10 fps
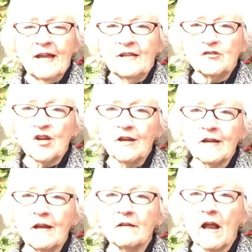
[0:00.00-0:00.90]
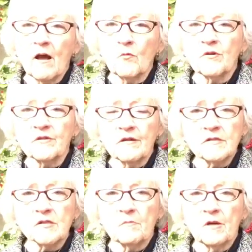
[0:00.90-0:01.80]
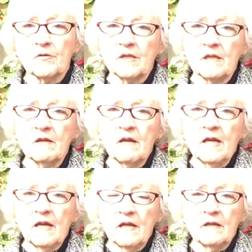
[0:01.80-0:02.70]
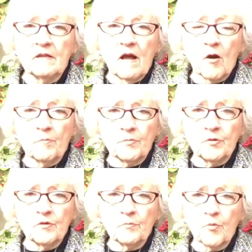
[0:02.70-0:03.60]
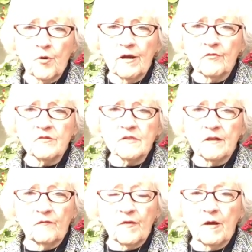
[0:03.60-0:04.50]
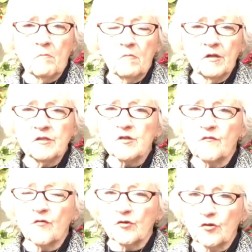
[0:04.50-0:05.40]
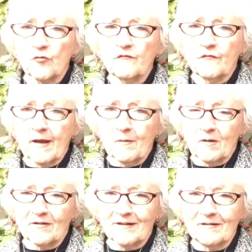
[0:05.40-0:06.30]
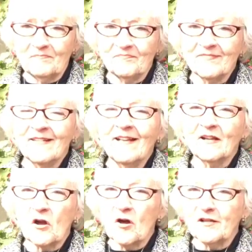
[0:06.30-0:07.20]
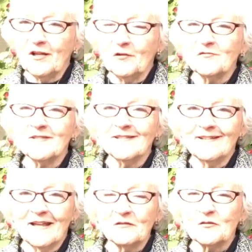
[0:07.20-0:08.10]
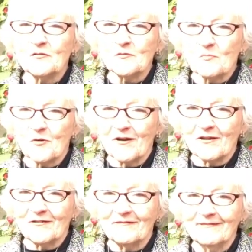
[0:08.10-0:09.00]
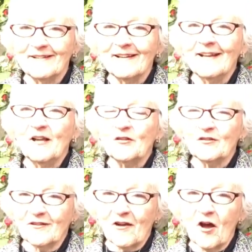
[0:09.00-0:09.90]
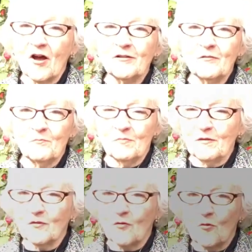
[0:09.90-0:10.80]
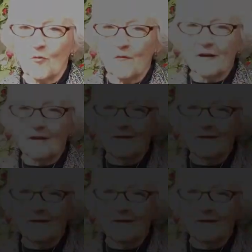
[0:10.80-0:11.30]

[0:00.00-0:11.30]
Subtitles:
and check out our testimony in our book, Prayers That Avail Much for Your Family. God hears and answers prayer. To God be the glory.